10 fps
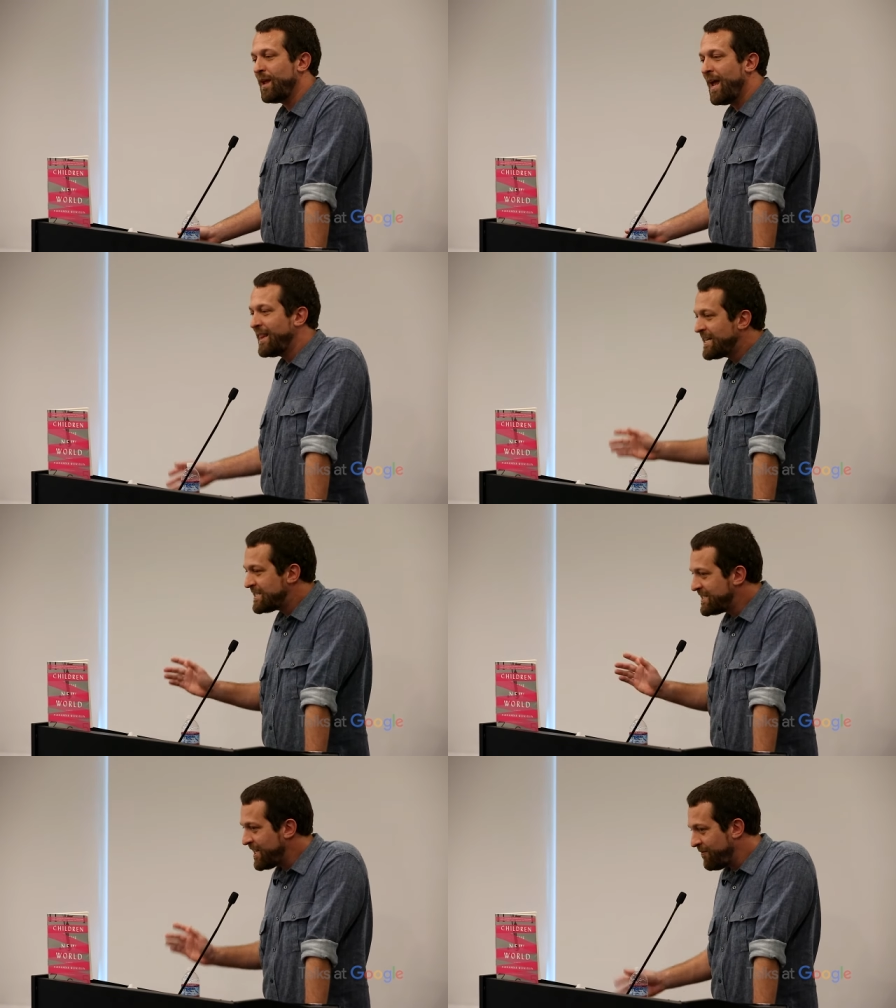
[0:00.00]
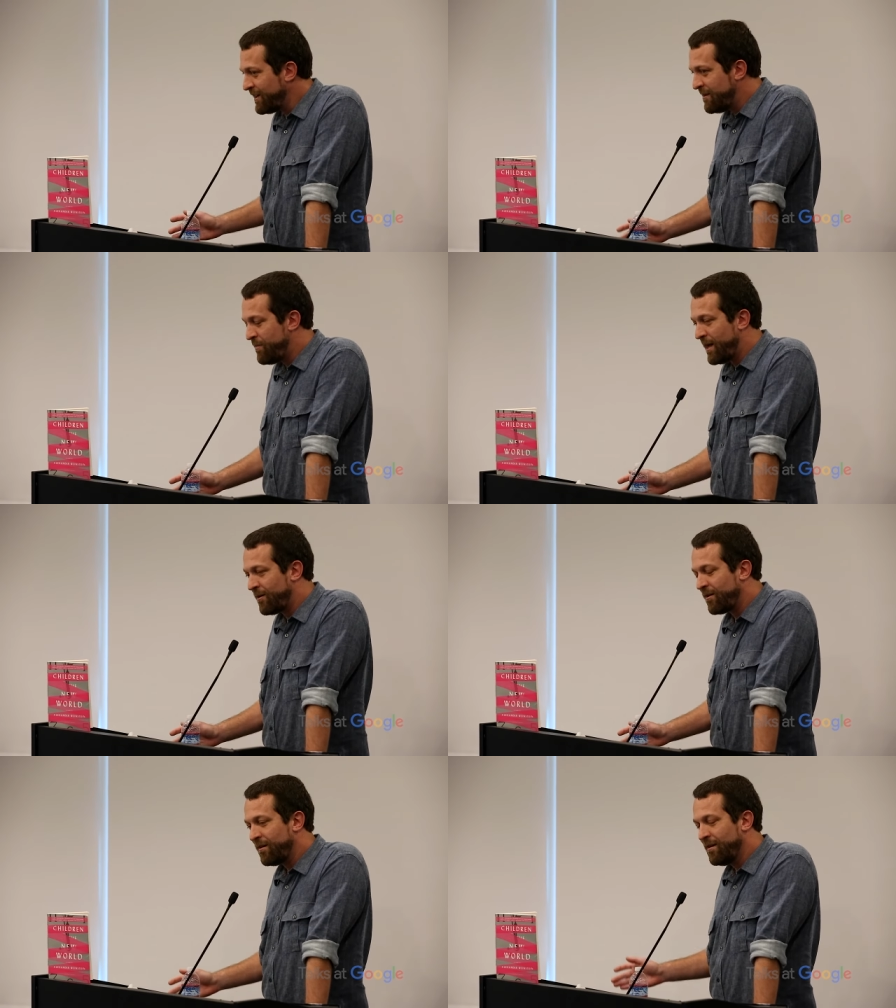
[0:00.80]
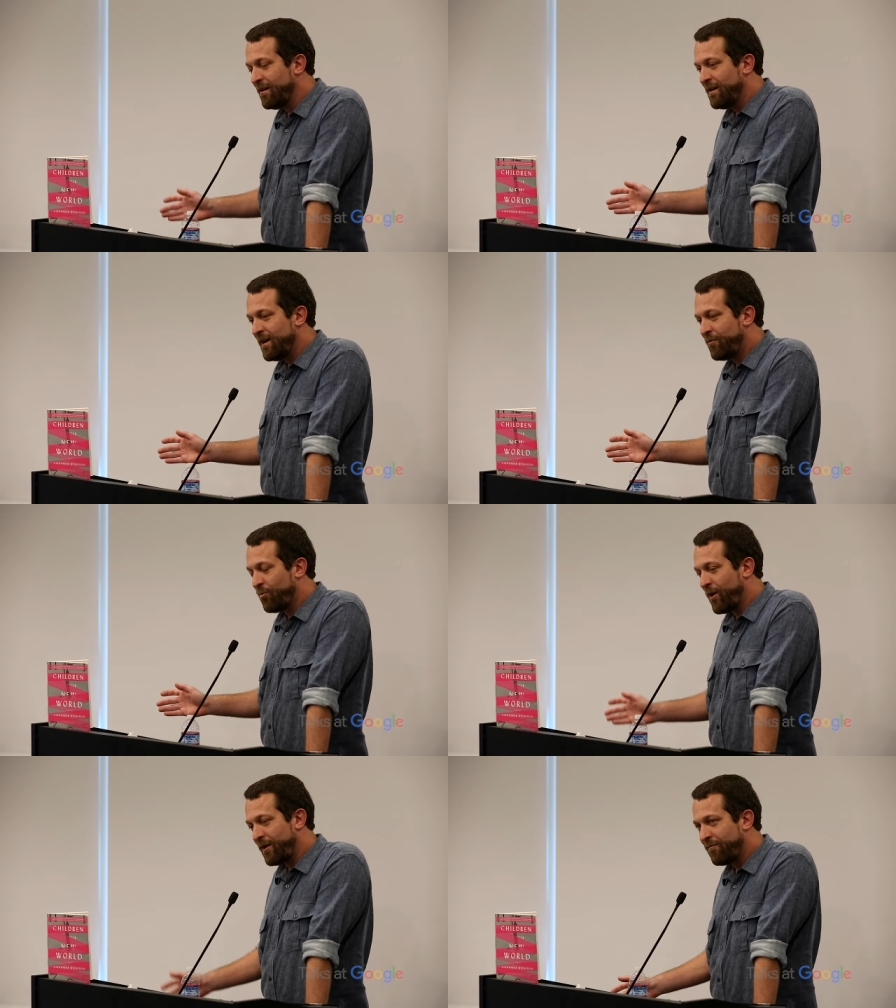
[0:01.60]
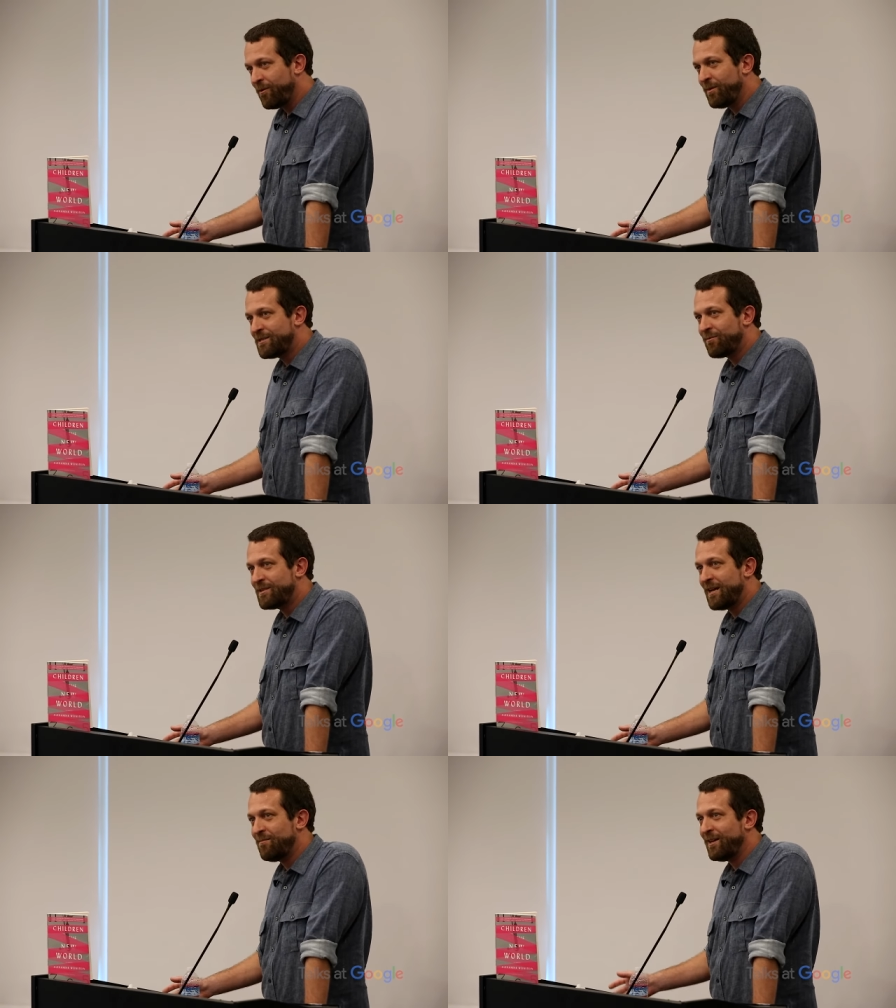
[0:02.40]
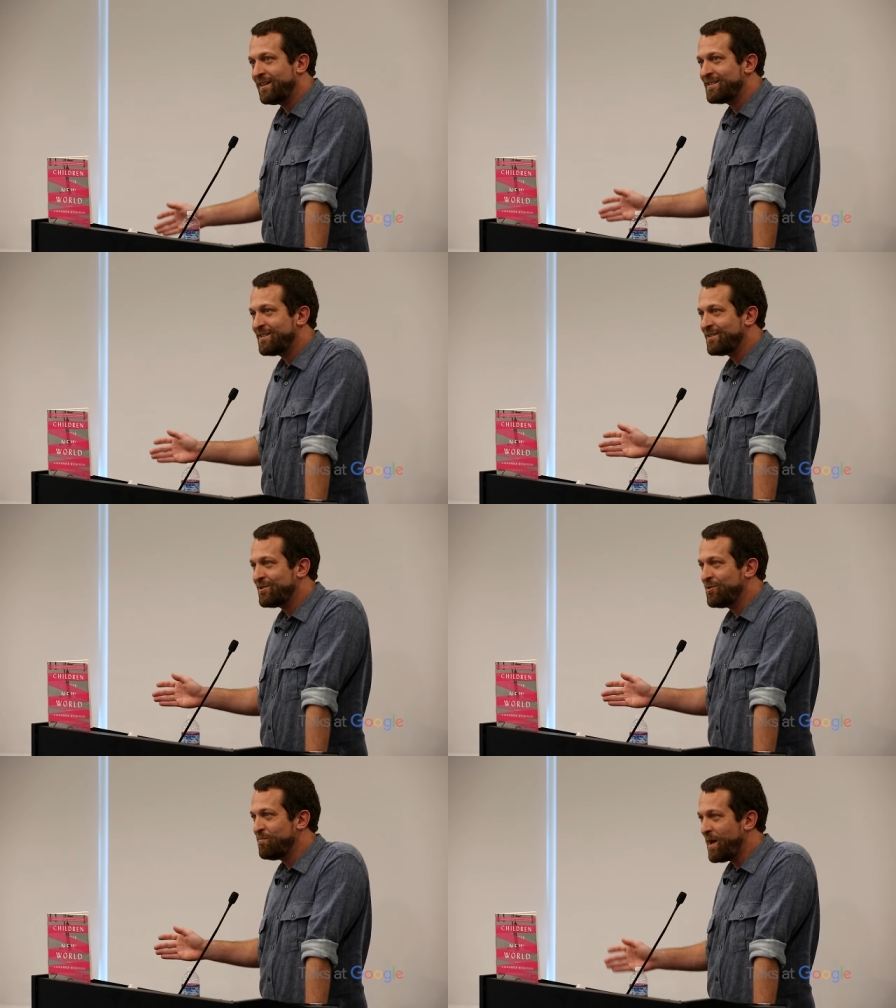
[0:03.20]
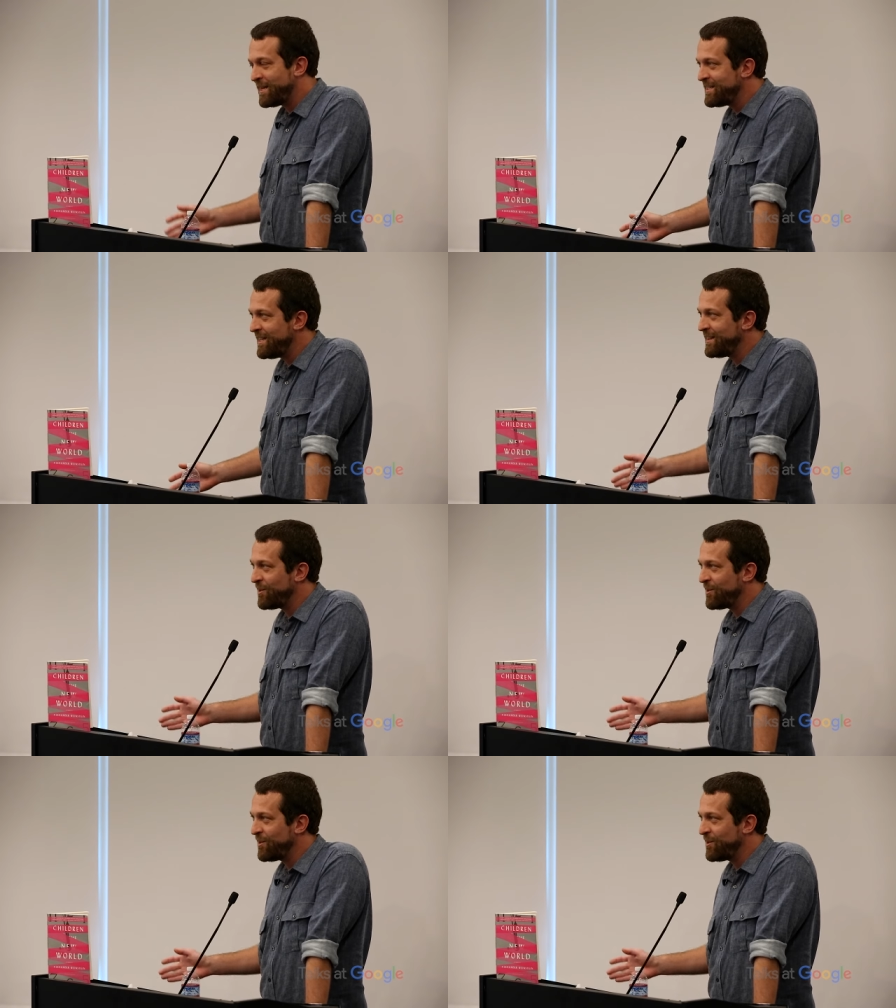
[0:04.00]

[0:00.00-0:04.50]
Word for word: and that's definitely better if you're waiting for the bus for 10 minutes to meditate,